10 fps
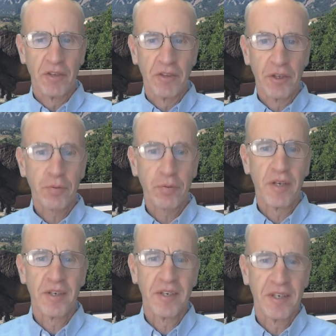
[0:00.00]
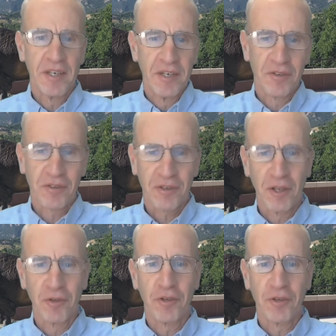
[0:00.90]
This one is
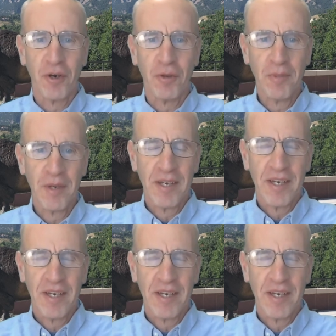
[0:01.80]
close to home.